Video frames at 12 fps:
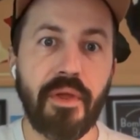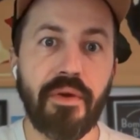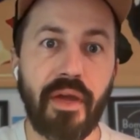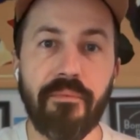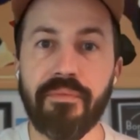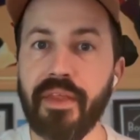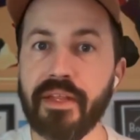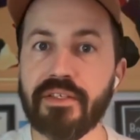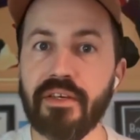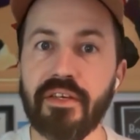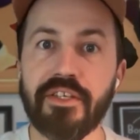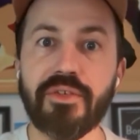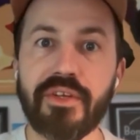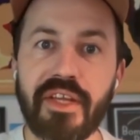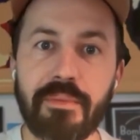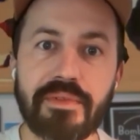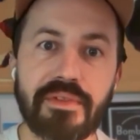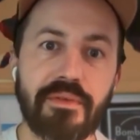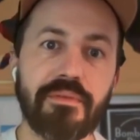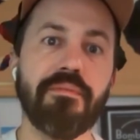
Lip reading: Okay. That's all. Enjoy the episode.